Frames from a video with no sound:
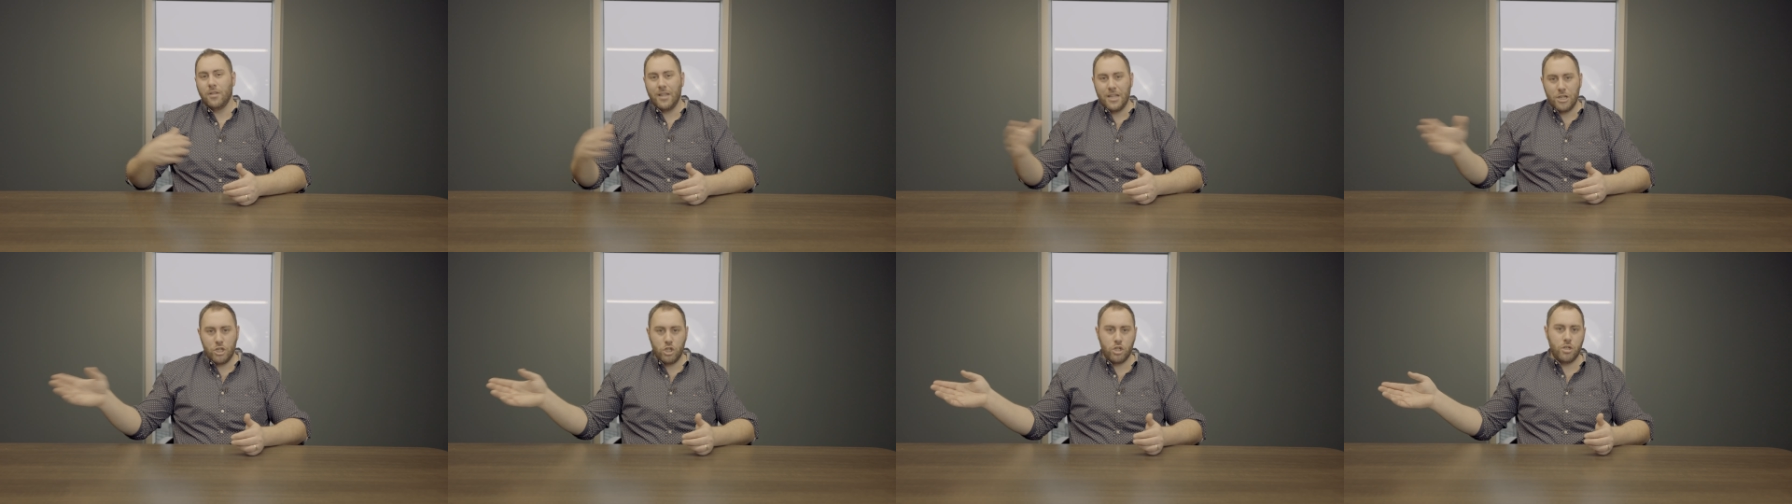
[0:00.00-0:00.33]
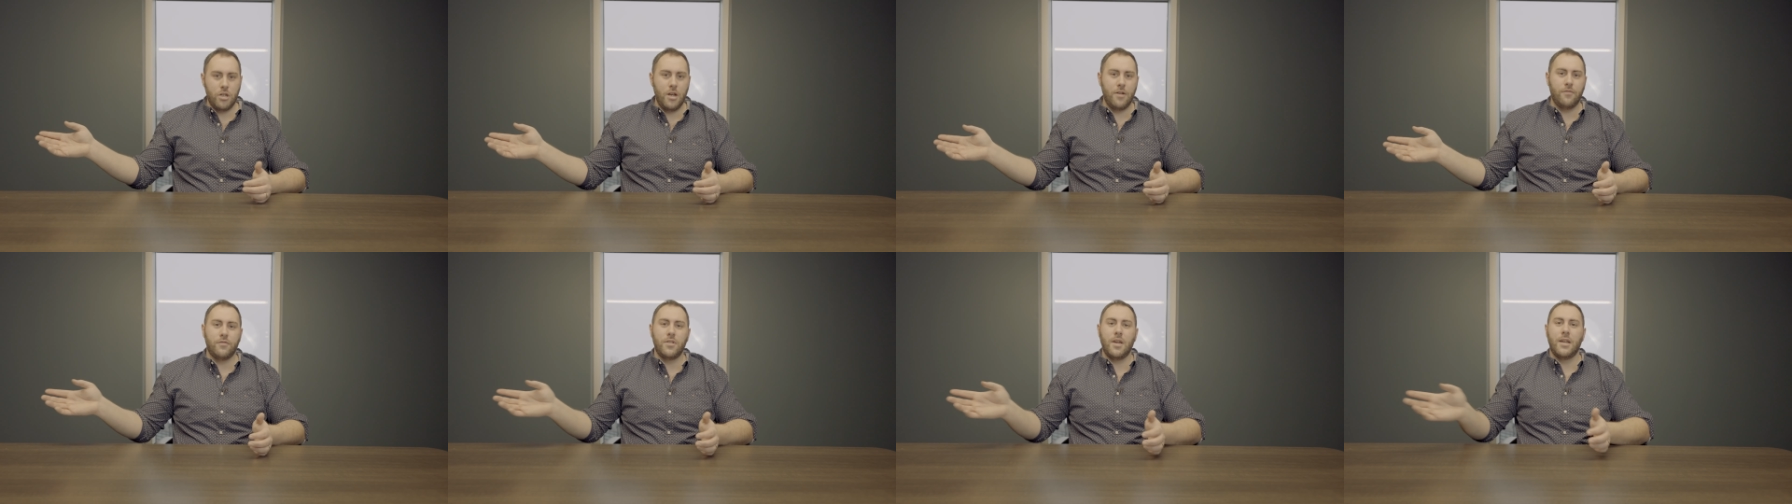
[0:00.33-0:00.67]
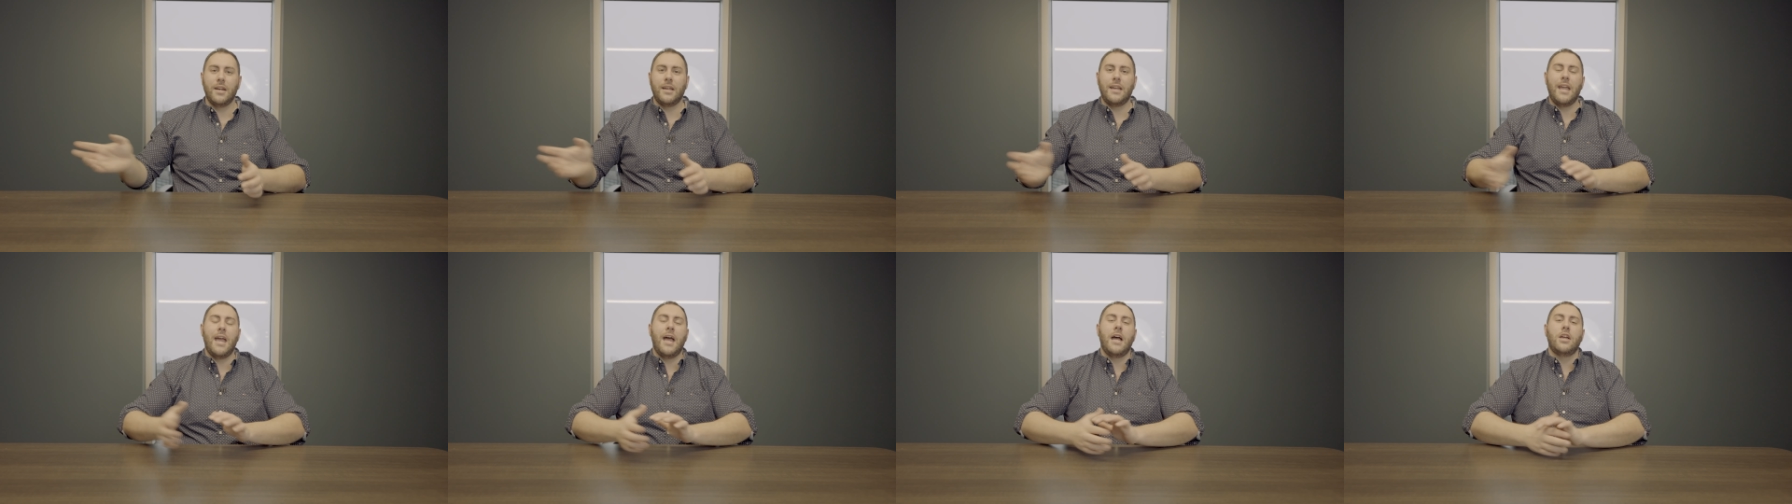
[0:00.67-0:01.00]
let's shift out
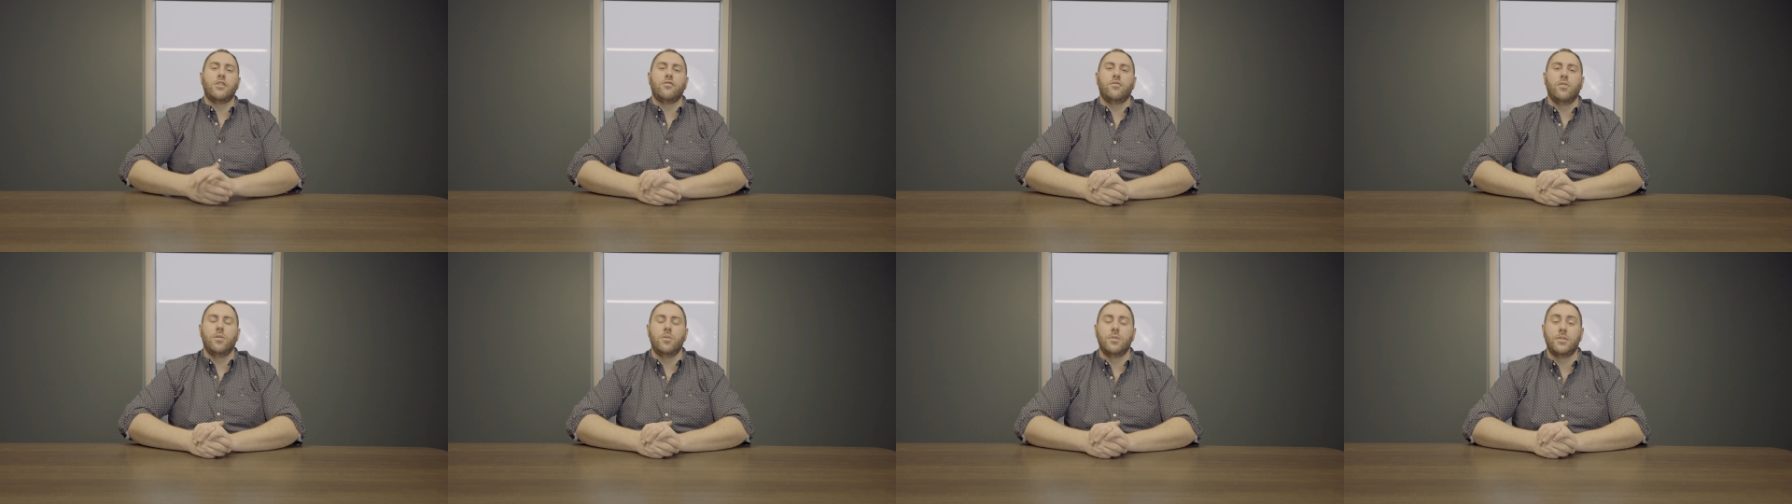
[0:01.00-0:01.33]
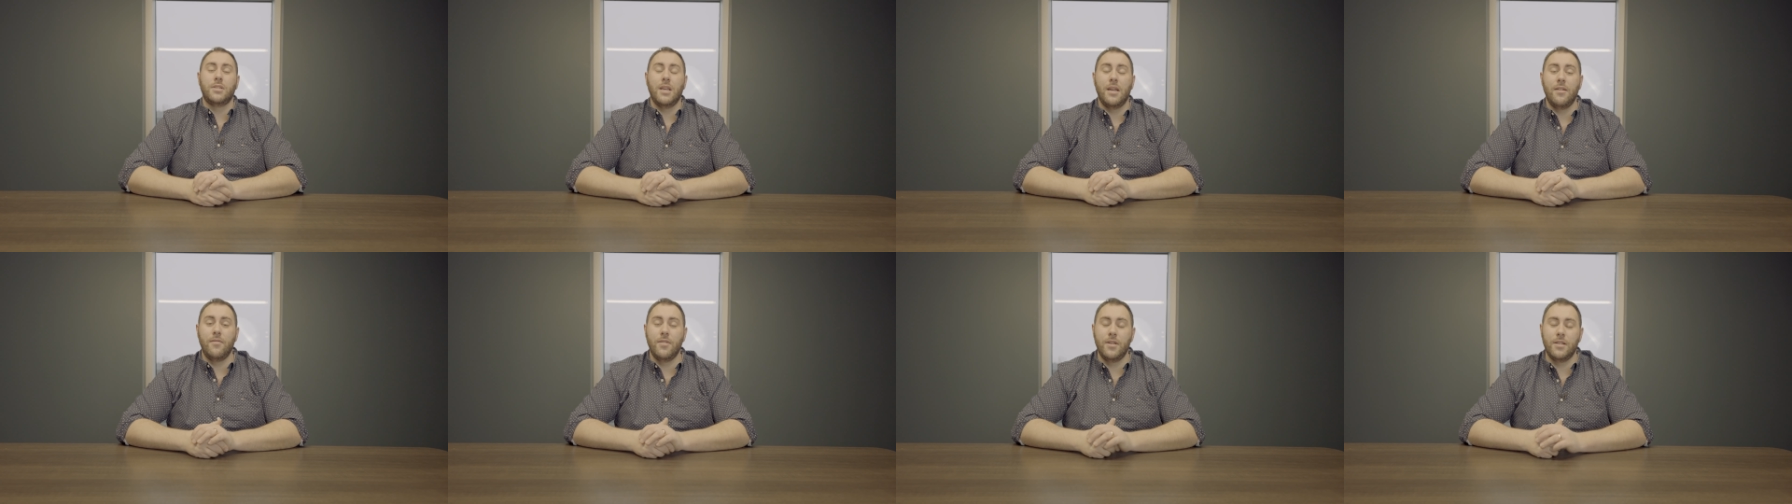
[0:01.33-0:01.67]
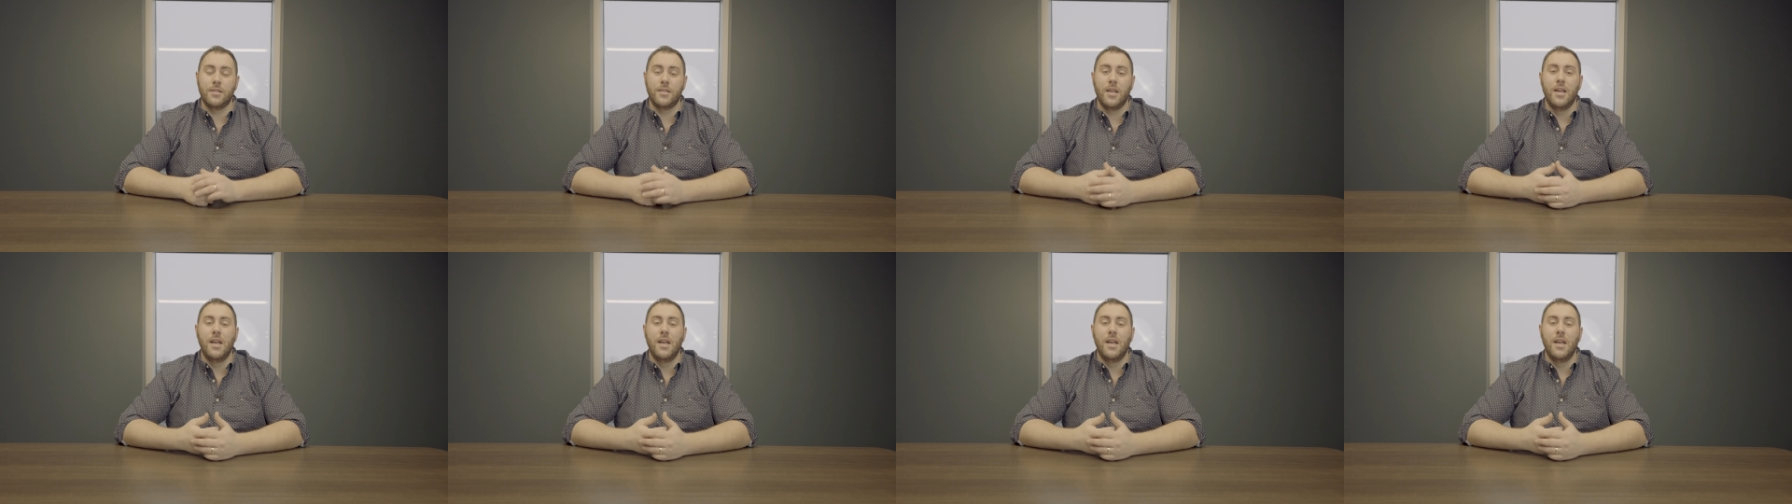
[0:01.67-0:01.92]
of cash flow savings.